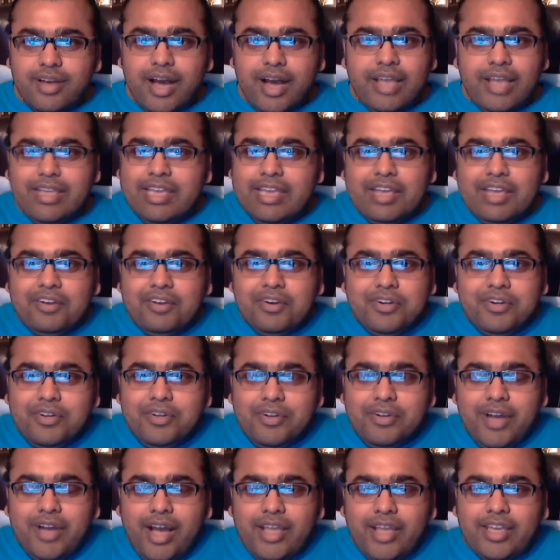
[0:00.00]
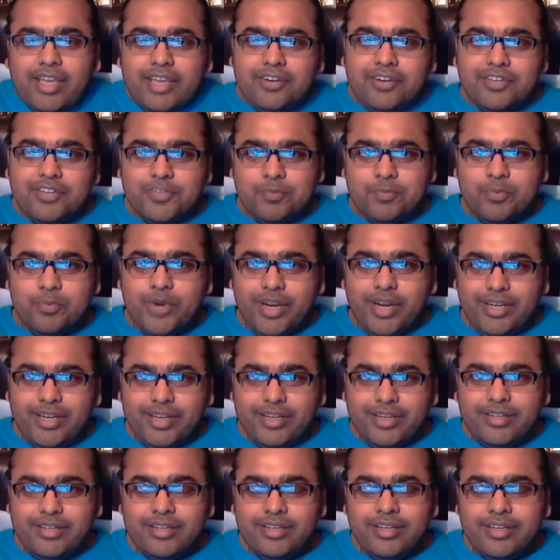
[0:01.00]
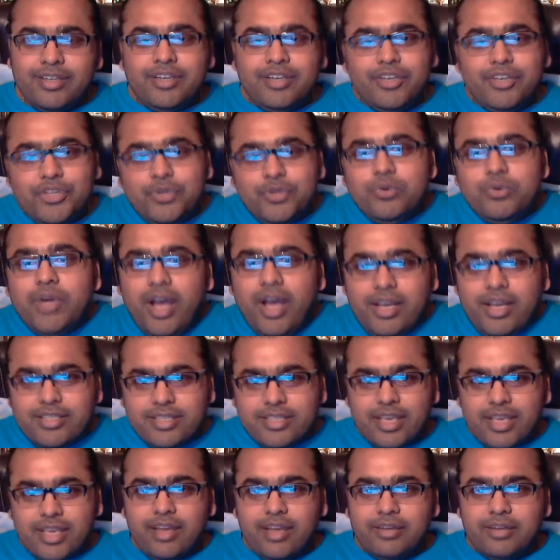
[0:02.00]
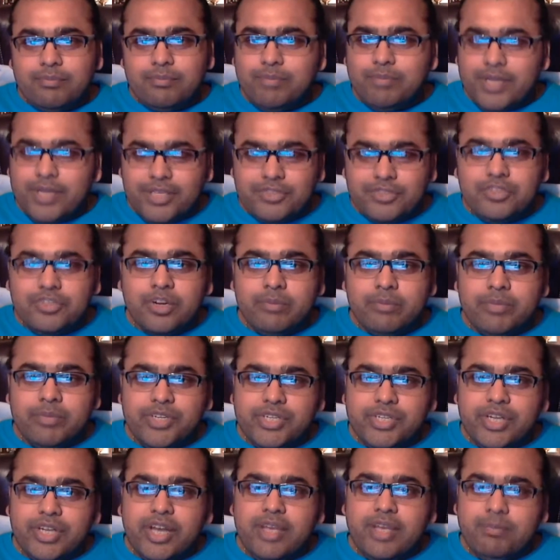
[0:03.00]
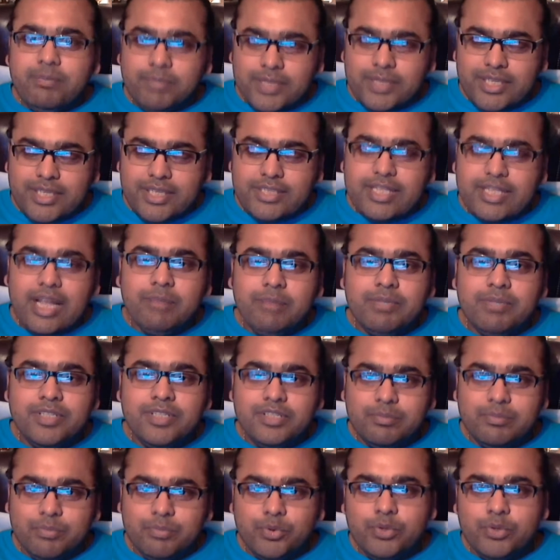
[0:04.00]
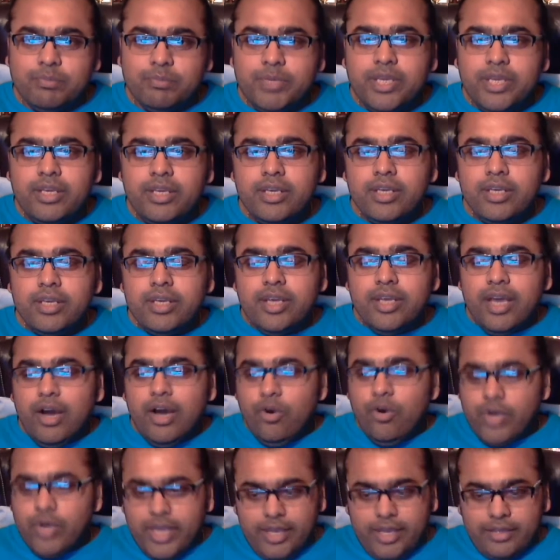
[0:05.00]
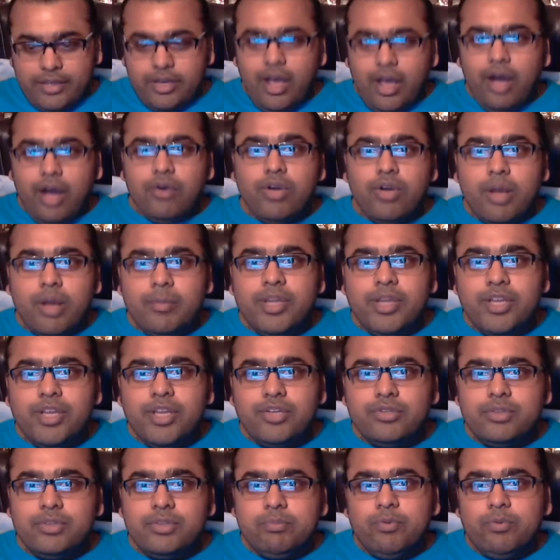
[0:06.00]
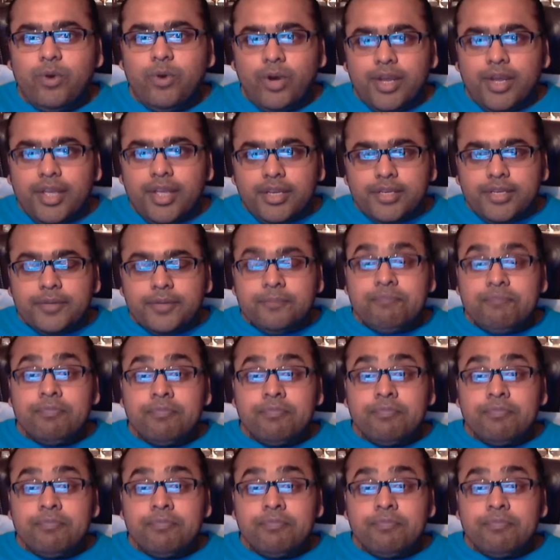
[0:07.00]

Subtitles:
I cannot spread it. You guys can. Please don't be shy. Please help and support me. Okay, now coming to the point,